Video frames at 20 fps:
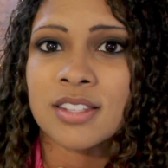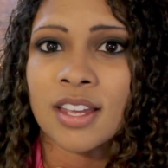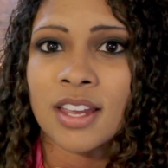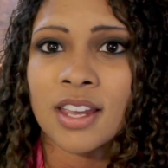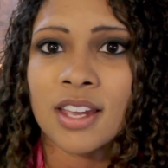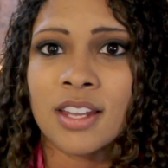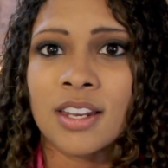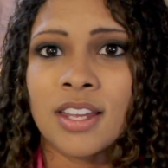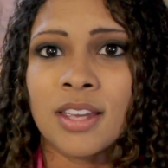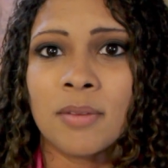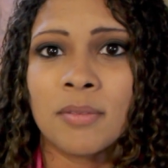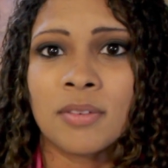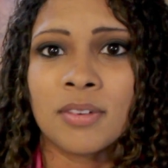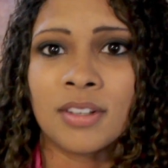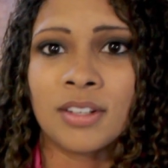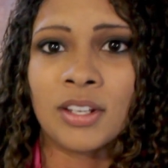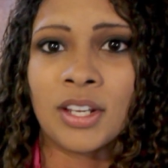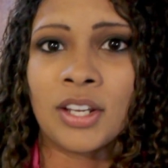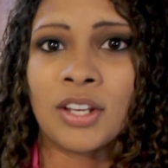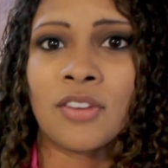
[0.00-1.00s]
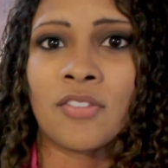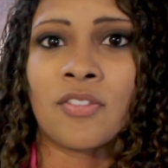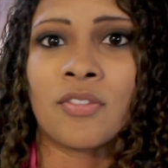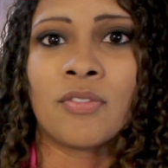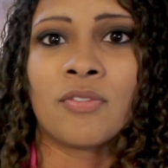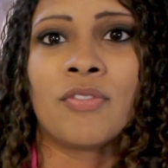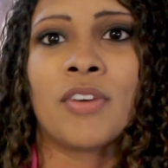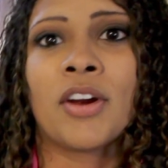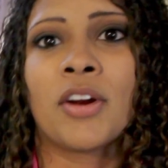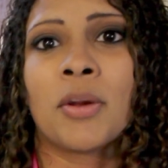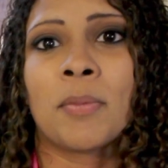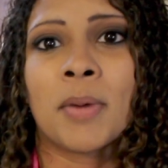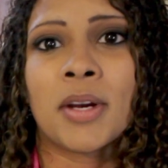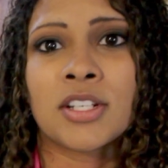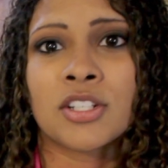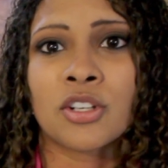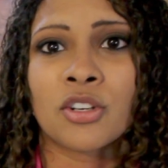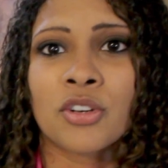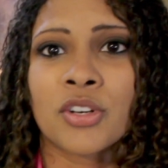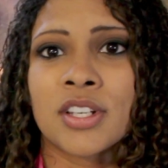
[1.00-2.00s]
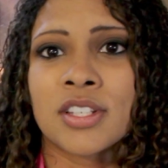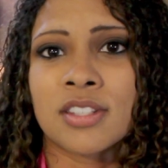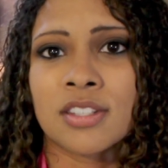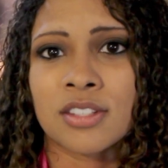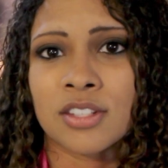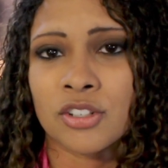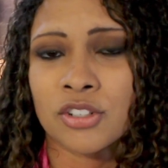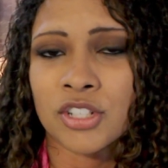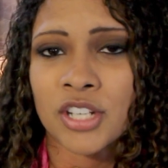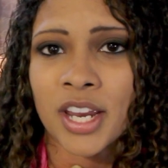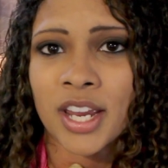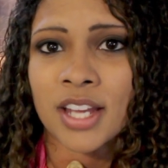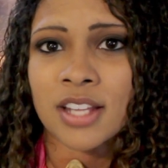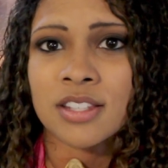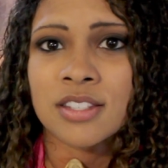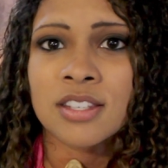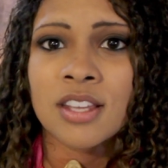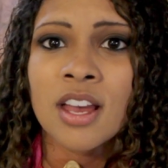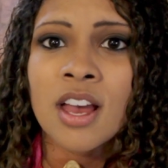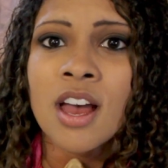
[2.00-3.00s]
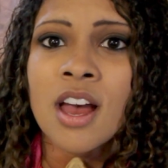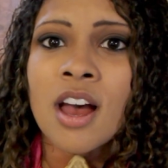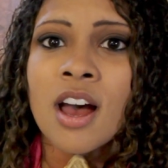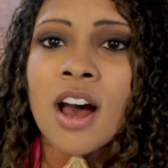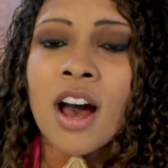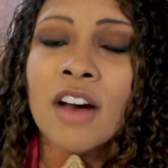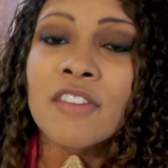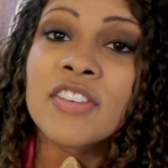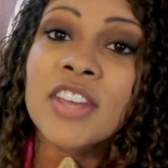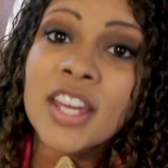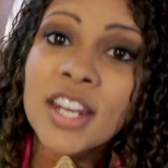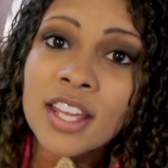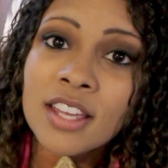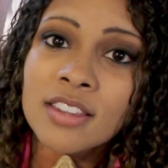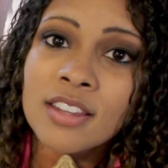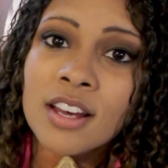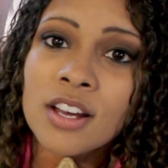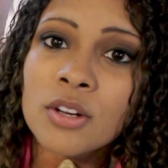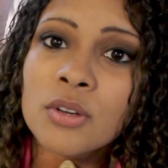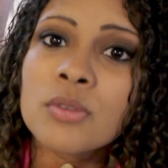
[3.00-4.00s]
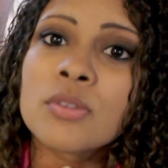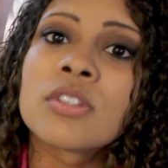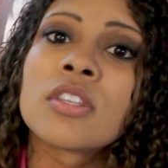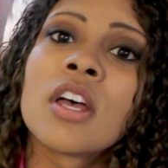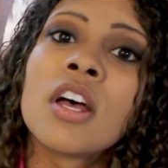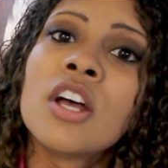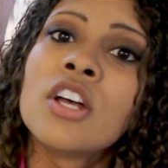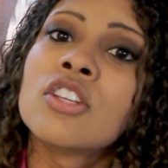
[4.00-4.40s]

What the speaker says: and it very much increases their chance of getting those.